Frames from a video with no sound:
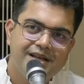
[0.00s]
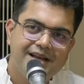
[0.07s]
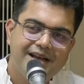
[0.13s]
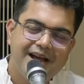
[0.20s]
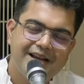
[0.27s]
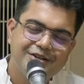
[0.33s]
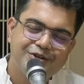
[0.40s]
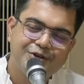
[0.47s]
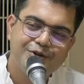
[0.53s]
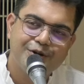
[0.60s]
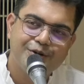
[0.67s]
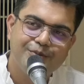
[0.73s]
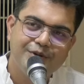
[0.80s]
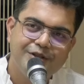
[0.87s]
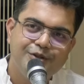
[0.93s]
And Sri
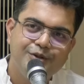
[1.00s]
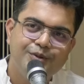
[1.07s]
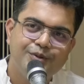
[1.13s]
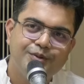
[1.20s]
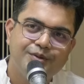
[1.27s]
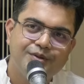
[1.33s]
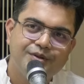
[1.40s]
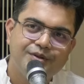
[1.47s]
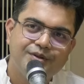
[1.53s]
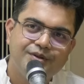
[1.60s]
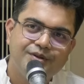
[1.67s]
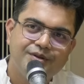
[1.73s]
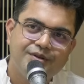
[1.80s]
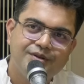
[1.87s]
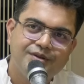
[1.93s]
Aurobindo
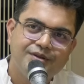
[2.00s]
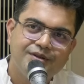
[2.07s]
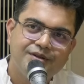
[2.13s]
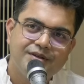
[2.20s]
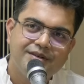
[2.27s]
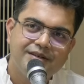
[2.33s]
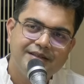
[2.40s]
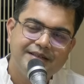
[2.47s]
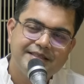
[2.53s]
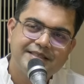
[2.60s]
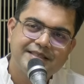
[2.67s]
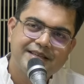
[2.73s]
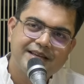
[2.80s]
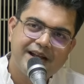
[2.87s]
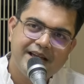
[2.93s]

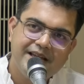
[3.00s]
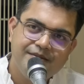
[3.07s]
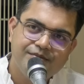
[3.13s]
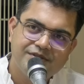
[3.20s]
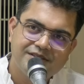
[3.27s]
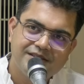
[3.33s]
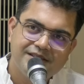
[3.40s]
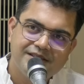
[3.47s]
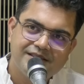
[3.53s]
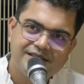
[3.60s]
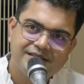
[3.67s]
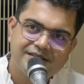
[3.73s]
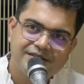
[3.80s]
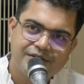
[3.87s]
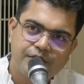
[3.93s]
describes
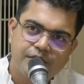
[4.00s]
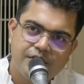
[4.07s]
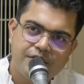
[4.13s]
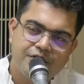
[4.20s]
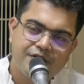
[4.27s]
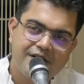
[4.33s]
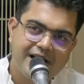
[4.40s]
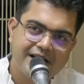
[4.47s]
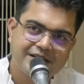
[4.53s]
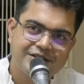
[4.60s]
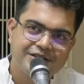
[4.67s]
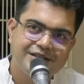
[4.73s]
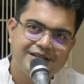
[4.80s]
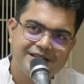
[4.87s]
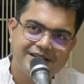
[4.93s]
this
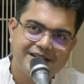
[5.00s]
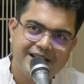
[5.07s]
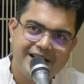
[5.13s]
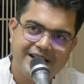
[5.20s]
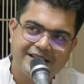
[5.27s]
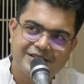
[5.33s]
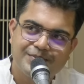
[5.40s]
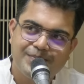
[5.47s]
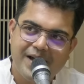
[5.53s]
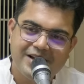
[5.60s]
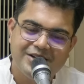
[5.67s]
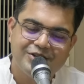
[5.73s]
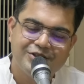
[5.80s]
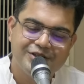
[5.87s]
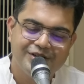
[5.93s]
contraction and
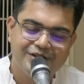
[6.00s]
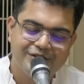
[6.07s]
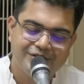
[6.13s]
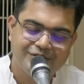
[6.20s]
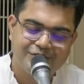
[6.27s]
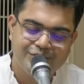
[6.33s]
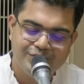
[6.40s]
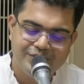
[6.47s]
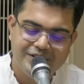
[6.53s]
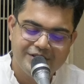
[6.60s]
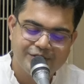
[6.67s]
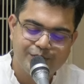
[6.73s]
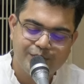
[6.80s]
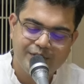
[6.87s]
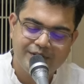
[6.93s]
expansion through
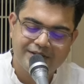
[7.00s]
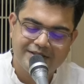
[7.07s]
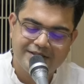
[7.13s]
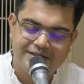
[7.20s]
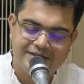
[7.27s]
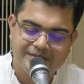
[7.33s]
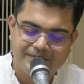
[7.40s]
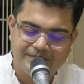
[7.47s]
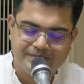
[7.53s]
these words.